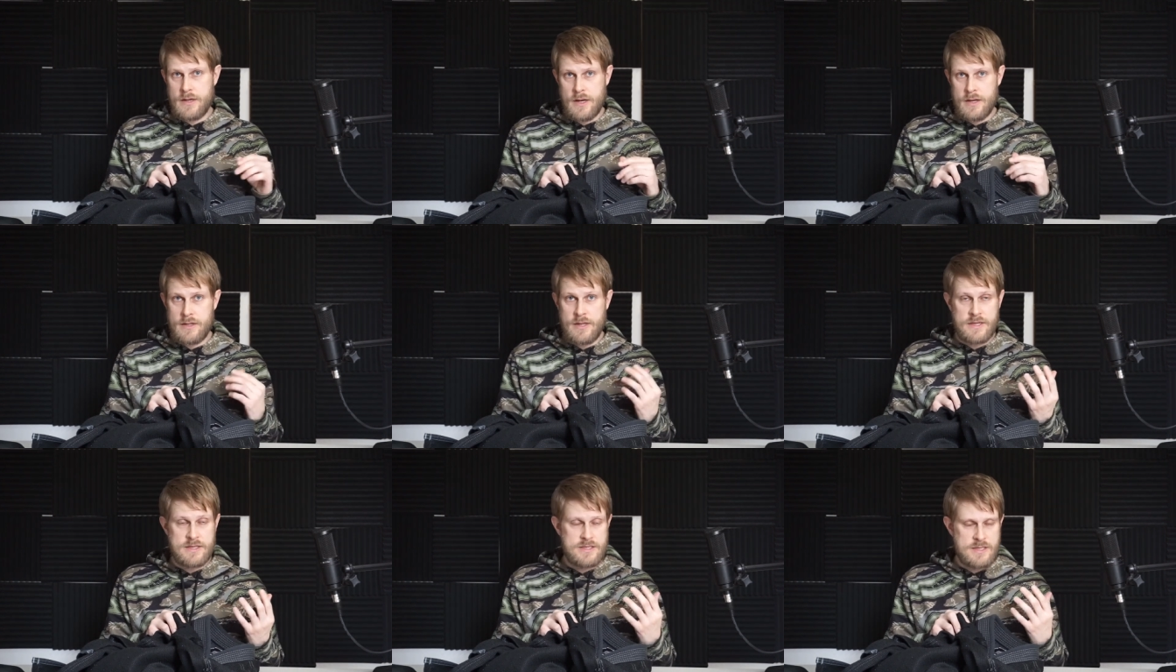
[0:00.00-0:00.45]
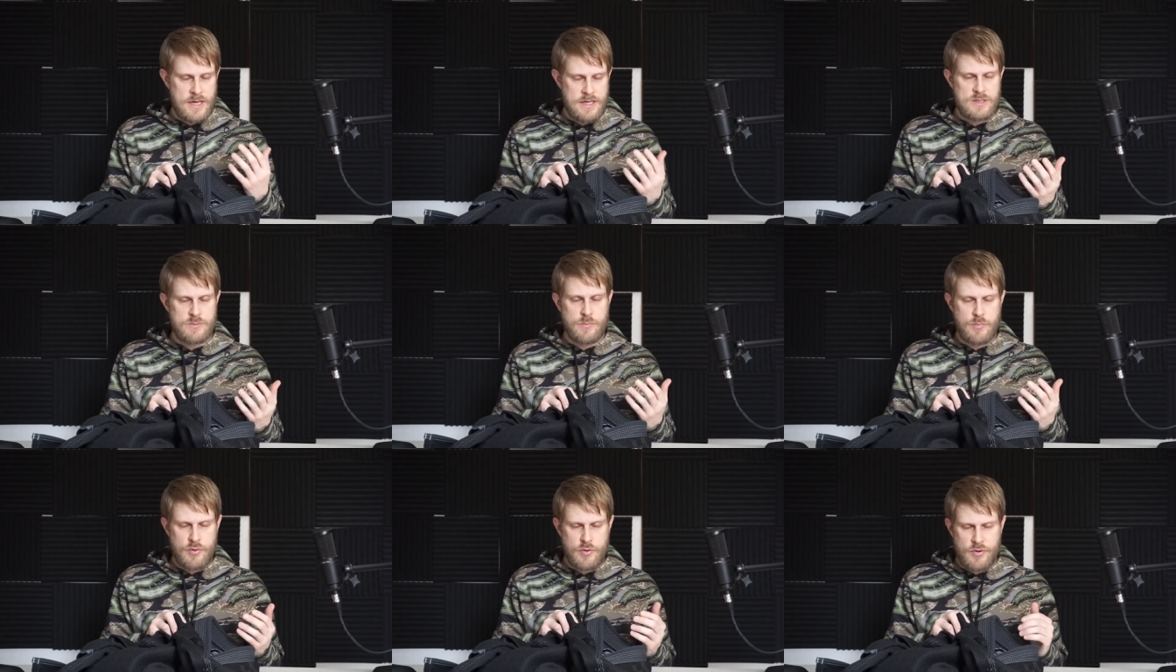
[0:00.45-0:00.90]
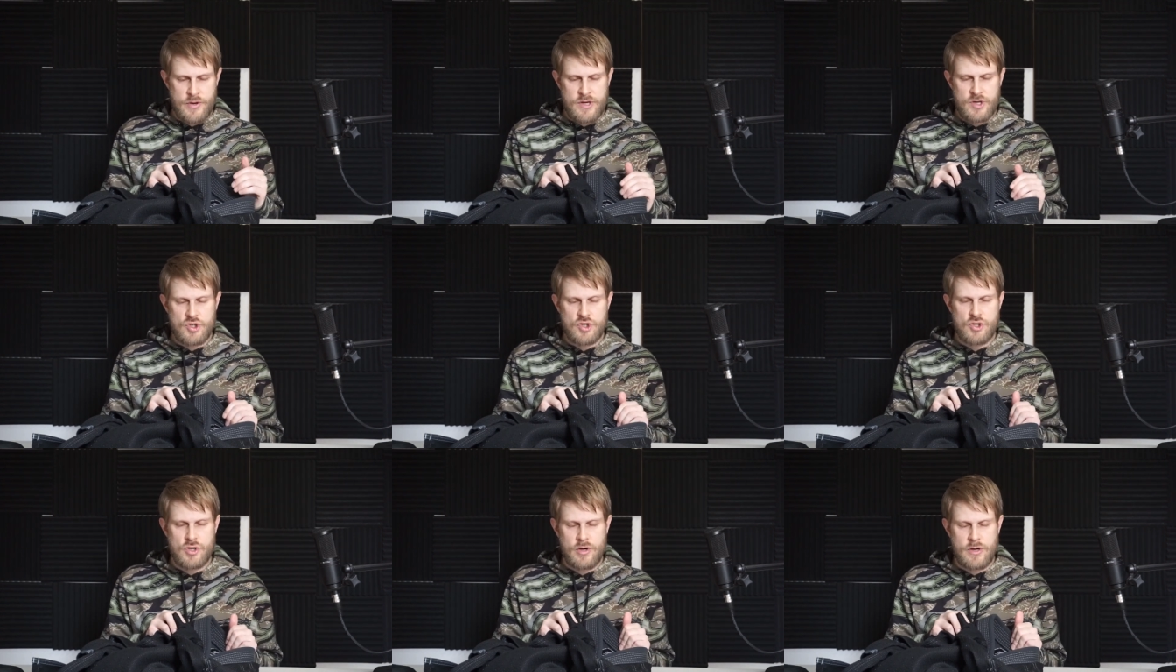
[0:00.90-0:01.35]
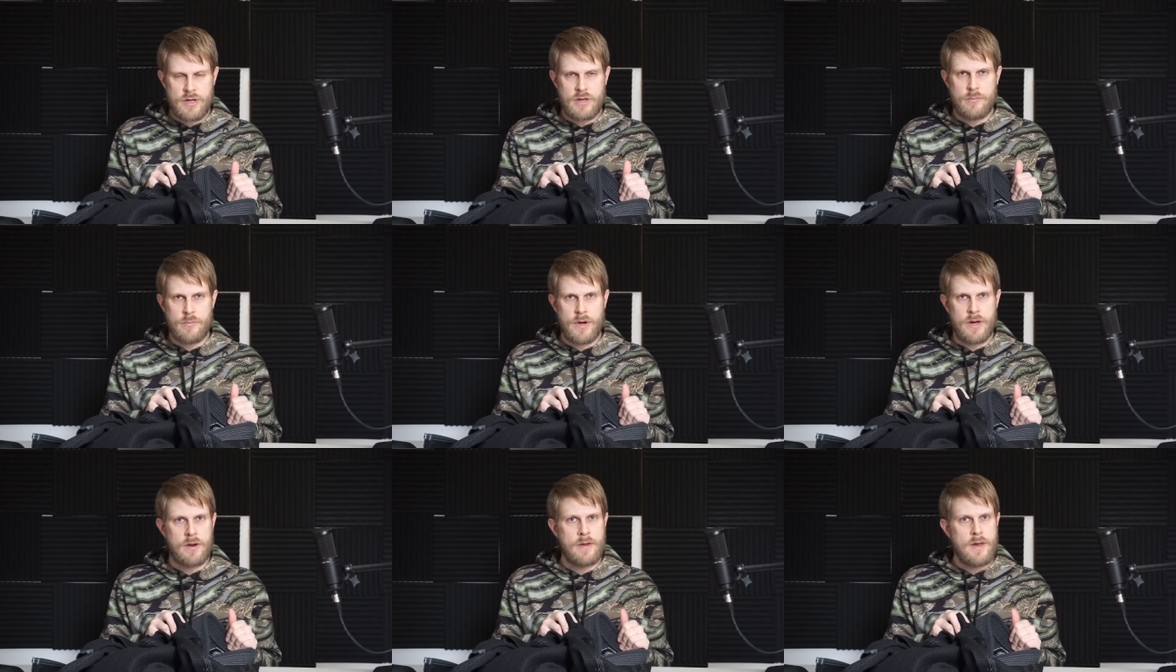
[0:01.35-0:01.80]
It, it says
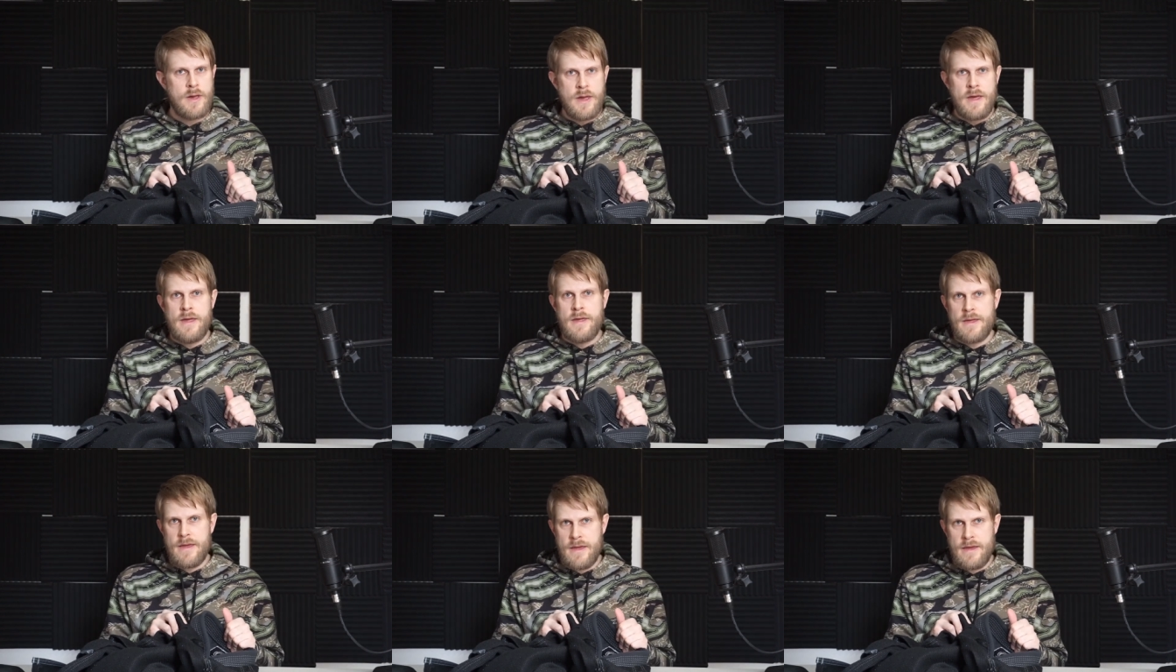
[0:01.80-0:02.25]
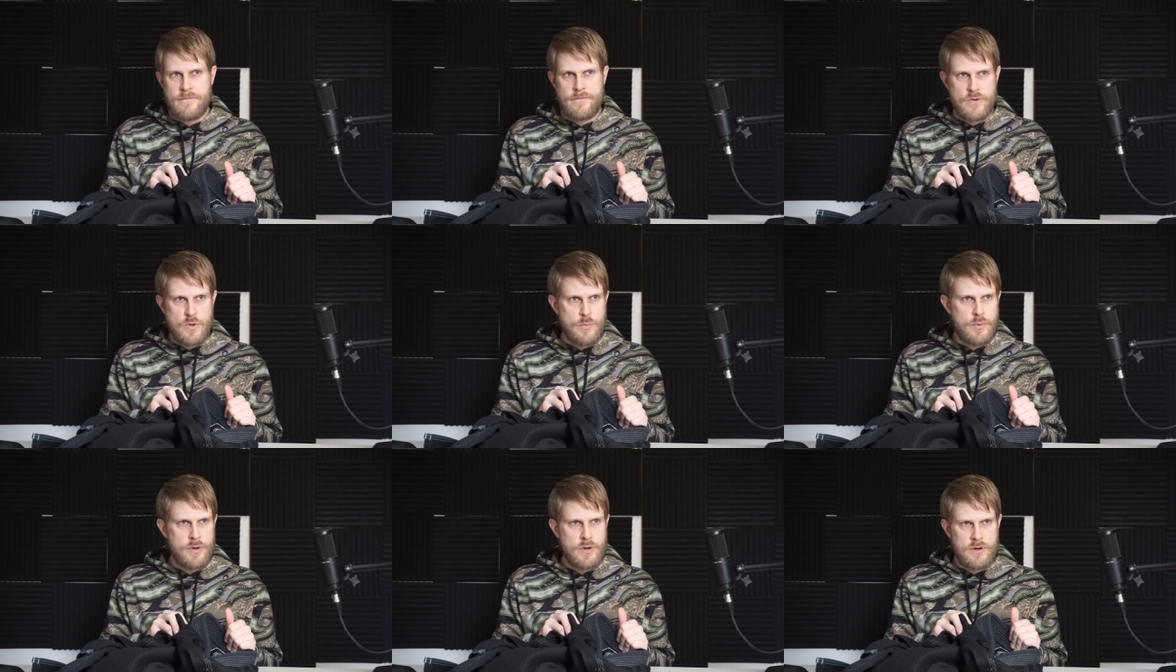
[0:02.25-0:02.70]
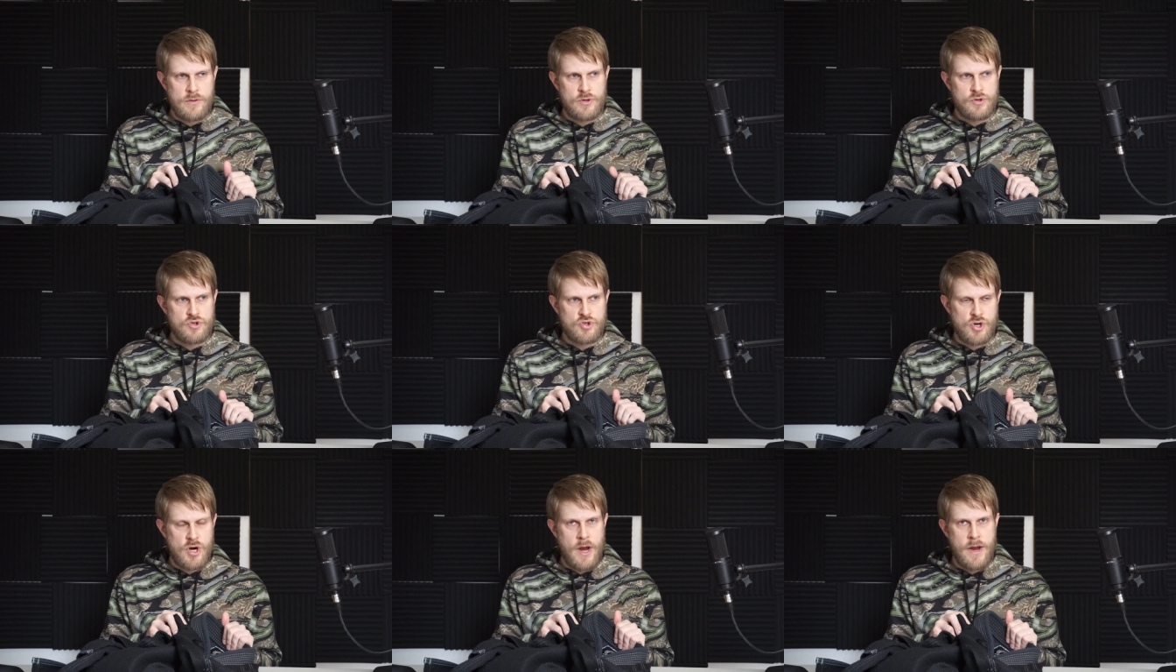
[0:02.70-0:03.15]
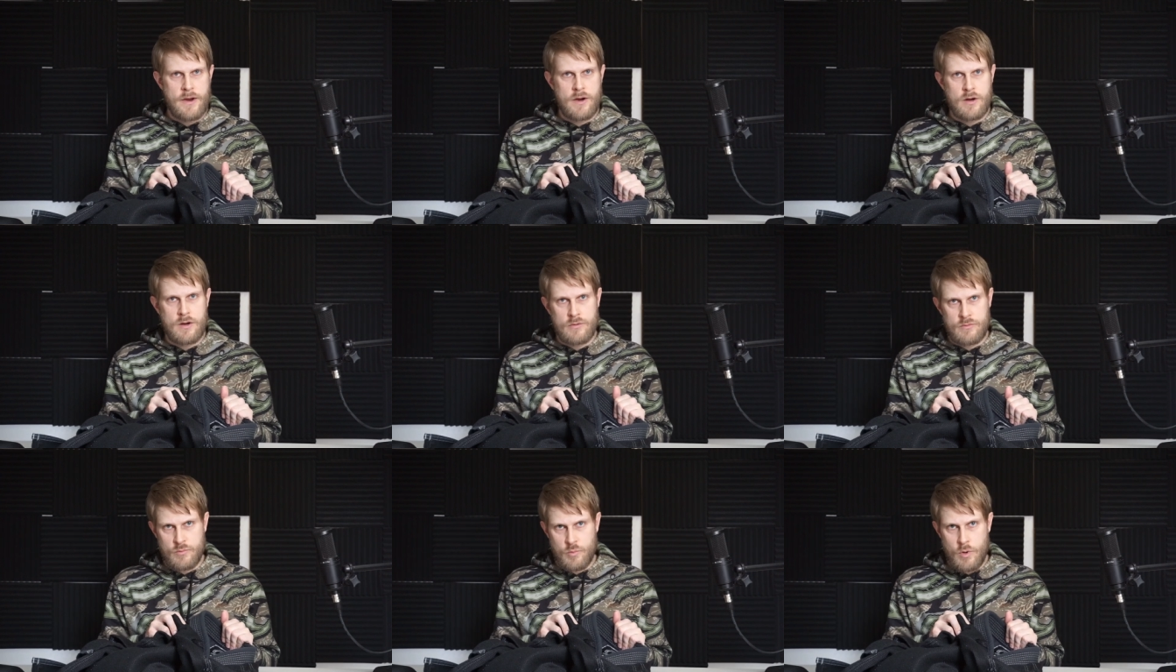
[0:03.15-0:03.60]
pre-shrunken, but if you put it in the
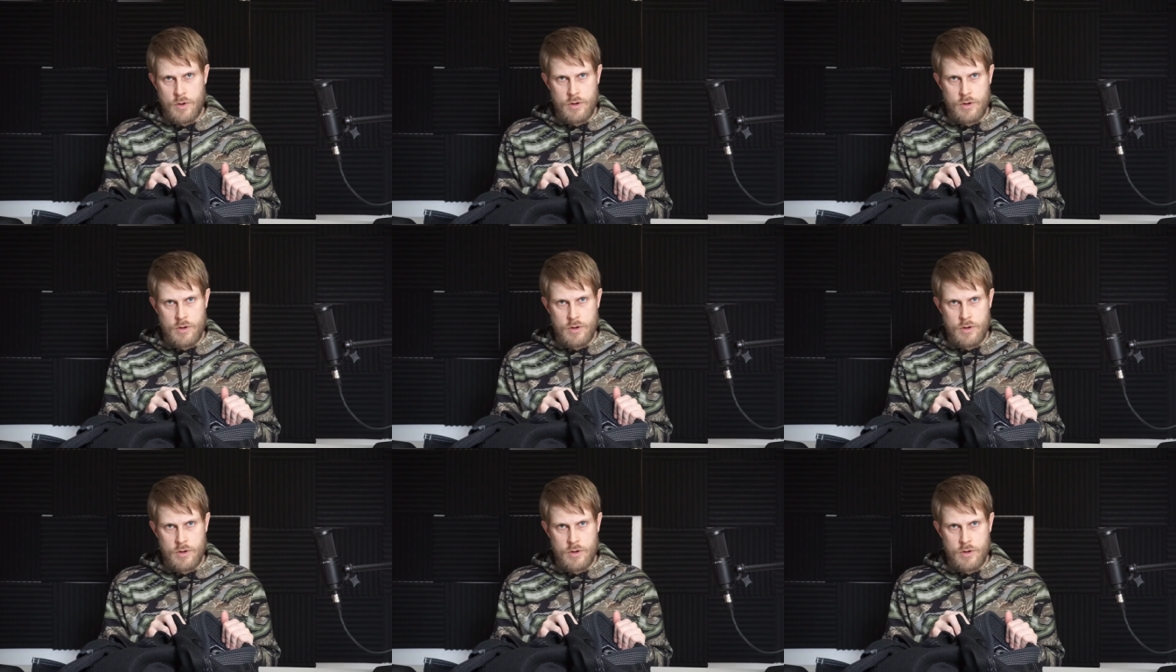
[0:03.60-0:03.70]
dryer,